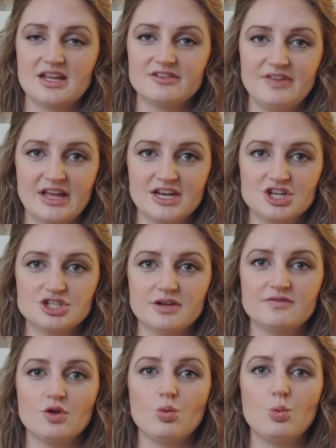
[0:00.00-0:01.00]
advantage
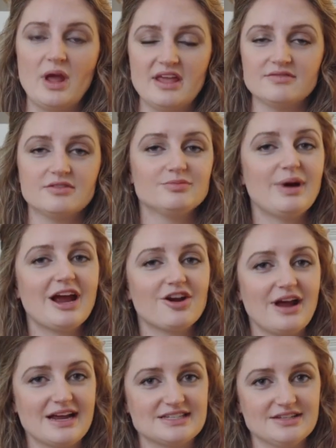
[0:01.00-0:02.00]
of the wave of buyer
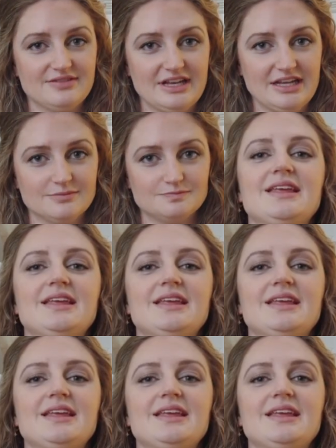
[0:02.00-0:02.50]
activity.